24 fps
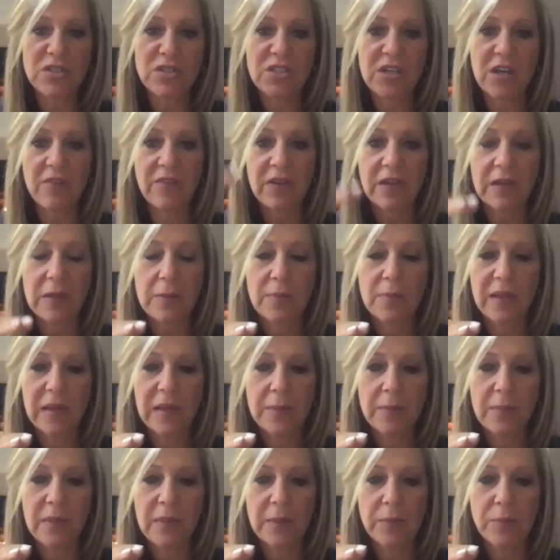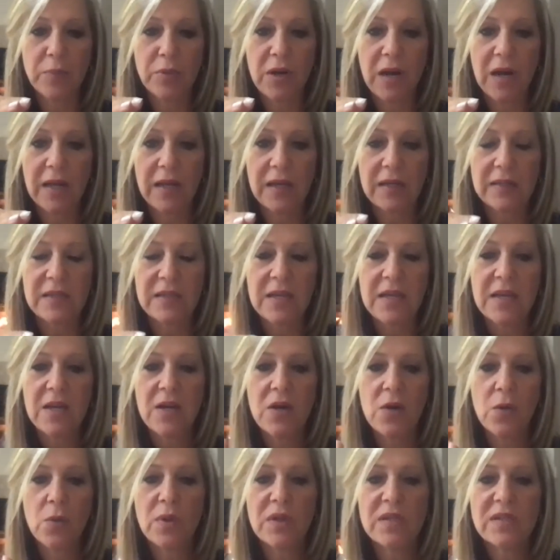shoving a man-made product.
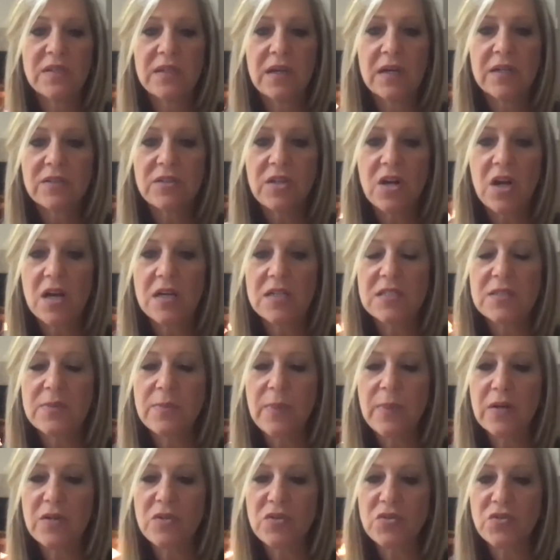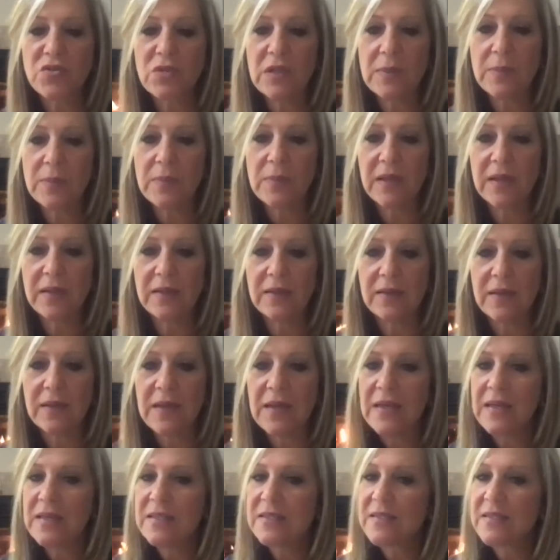When Doug talks about treatment,
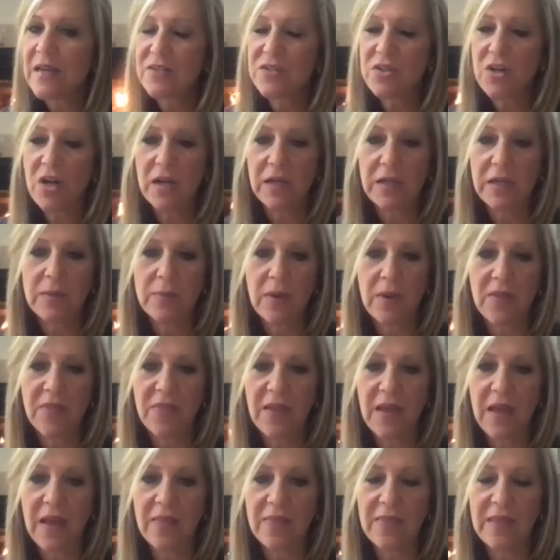he's not talking about that.